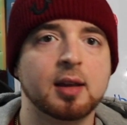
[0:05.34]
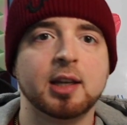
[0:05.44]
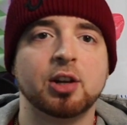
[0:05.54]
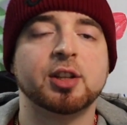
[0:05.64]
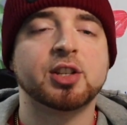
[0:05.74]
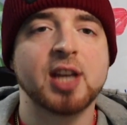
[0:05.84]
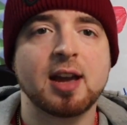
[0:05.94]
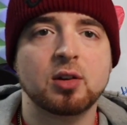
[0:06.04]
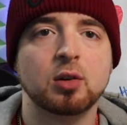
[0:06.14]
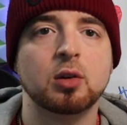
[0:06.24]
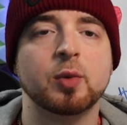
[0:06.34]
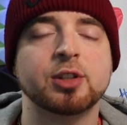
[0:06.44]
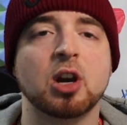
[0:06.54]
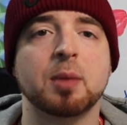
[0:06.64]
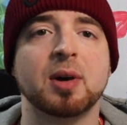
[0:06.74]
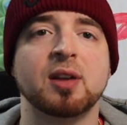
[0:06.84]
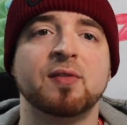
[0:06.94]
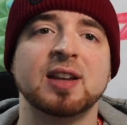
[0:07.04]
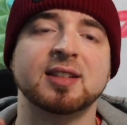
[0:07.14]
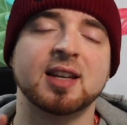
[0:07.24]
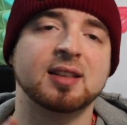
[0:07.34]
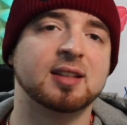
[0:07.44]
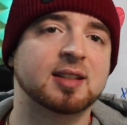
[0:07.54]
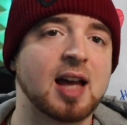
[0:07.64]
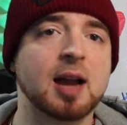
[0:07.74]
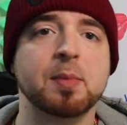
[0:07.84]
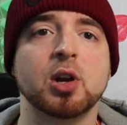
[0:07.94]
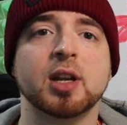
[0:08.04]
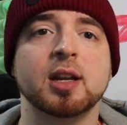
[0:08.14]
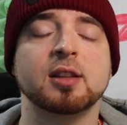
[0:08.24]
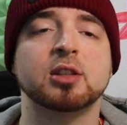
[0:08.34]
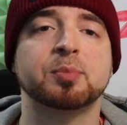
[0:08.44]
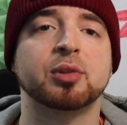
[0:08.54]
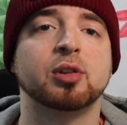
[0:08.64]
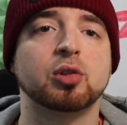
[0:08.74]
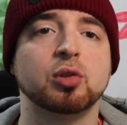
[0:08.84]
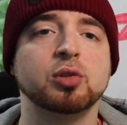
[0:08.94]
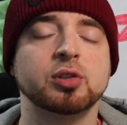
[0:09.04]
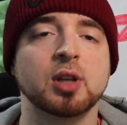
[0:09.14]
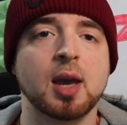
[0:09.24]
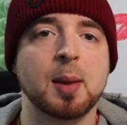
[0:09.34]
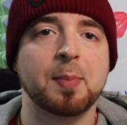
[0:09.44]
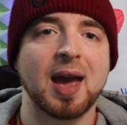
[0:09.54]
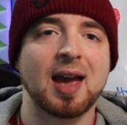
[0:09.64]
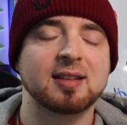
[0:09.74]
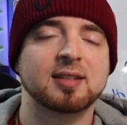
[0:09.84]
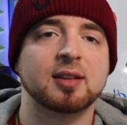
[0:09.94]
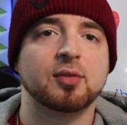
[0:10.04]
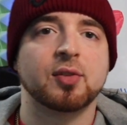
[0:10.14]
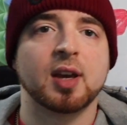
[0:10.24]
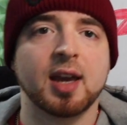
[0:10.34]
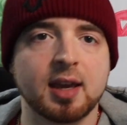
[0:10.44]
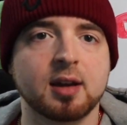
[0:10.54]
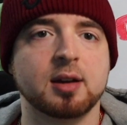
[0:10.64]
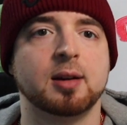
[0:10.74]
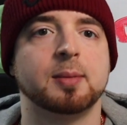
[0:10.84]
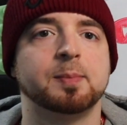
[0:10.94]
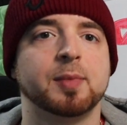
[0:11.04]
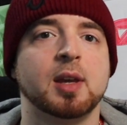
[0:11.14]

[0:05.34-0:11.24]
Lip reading: Here on the channel, we talk about investing in the stock market to produce passive income.